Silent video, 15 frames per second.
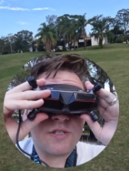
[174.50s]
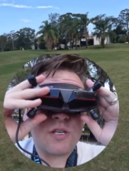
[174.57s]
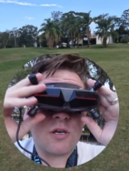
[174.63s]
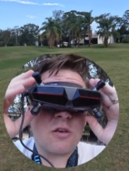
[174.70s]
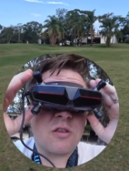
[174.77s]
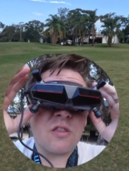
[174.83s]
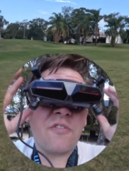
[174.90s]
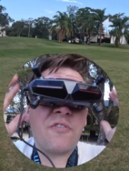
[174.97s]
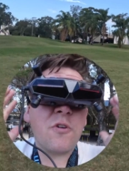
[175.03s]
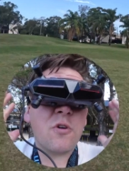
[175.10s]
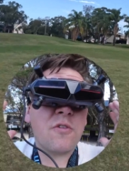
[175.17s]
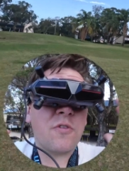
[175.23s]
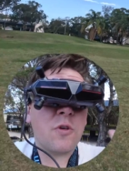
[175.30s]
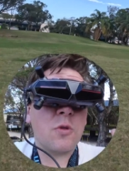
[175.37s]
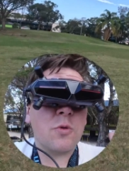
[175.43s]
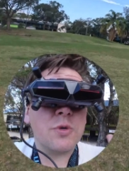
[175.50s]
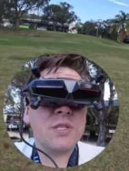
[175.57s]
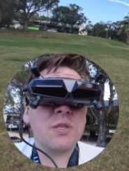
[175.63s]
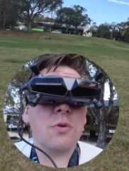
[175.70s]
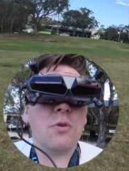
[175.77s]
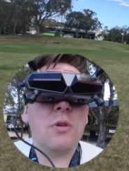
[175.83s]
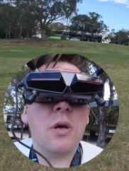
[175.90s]
So the field of view looks
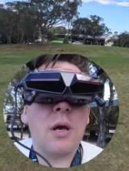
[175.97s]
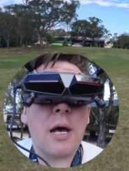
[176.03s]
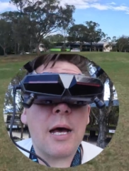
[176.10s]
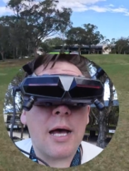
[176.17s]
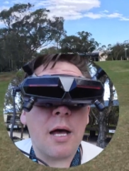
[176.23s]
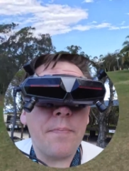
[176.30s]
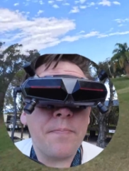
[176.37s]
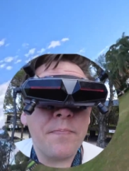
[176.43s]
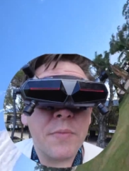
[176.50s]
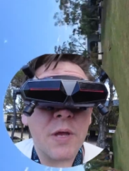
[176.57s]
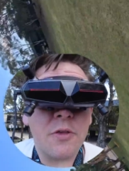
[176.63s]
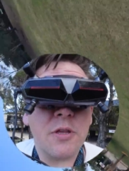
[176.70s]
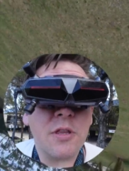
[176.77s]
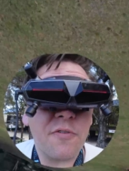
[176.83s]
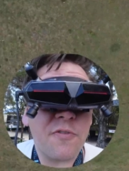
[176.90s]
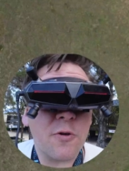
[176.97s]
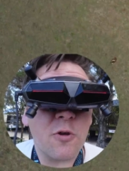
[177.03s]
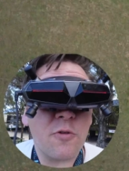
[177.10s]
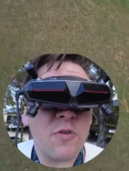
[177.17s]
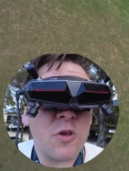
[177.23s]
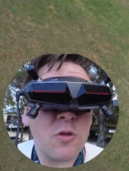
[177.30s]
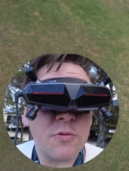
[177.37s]
good. Um, I think the field
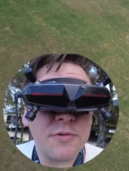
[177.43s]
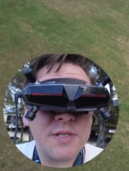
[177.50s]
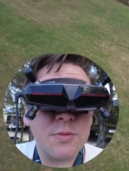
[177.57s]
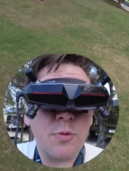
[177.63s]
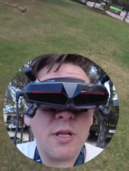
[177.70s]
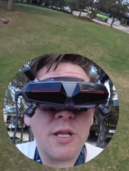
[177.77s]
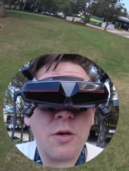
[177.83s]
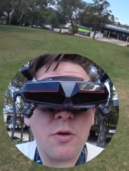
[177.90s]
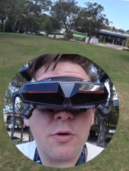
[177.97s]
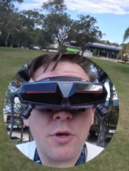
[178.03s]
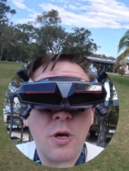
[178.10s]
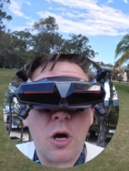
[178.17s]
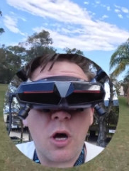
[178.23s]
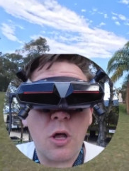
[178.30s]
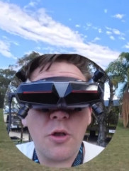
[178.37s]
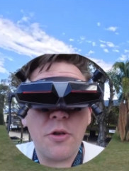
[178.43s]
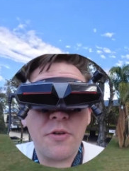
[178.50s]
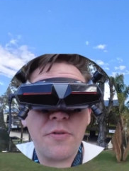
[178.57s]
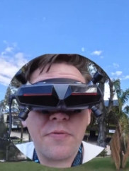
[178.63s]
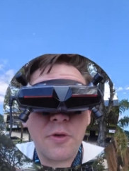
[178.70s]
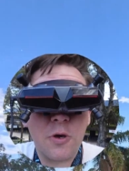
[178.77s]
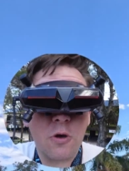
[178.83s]
of view looks really good on
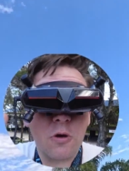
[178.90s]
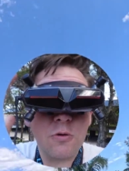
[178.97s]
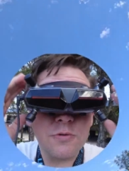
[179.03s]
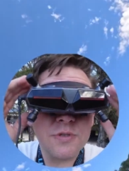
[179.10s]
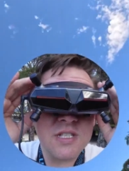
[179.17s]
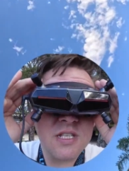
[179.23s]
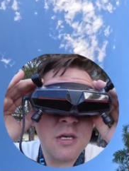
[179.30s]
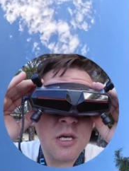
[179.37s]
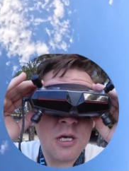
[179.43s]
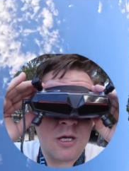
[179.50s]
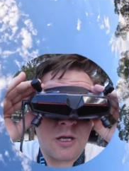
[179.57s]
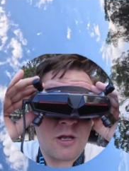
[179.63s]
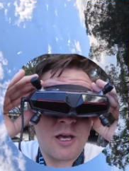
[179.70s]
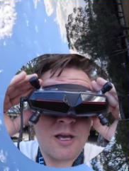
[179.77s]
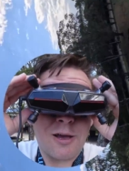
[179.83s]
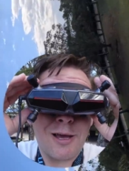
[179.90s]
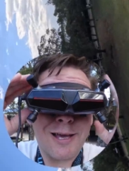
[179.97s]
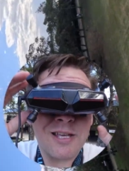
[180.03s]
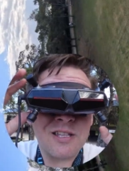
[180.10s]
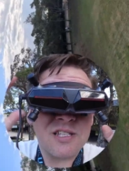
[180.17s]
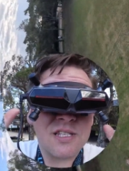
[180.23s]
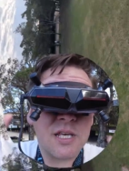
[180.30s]
the goggles. Like I
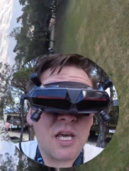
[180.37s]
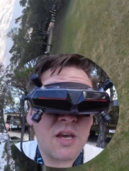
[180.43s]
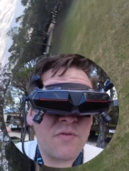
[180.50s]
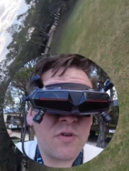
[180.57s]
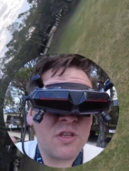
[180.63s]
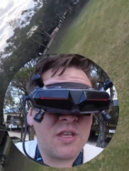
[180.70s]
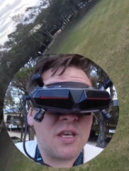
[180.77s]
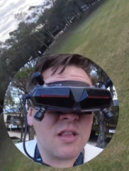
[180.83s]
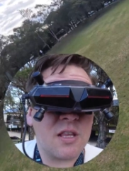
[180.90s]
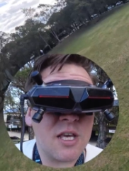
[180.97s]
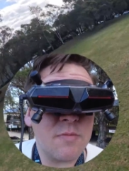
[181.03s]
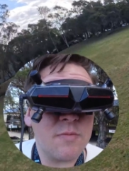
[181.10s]
can see everything. The